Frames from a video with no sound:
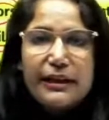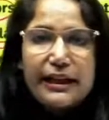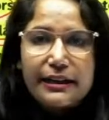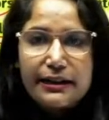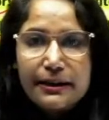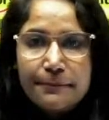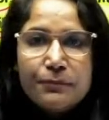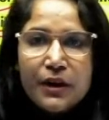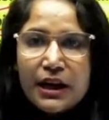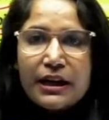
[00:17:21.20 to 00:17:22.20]
material.
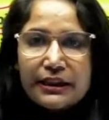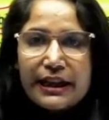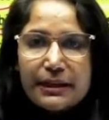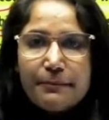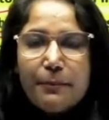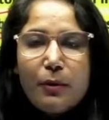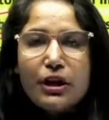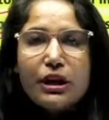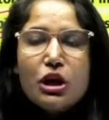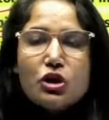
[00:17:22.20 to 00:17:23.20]
Getting my
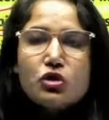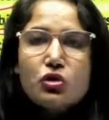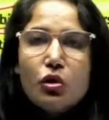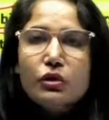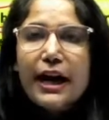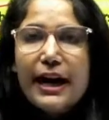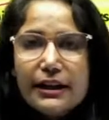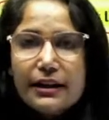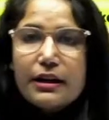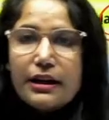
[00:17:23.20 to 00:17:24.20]
point? So that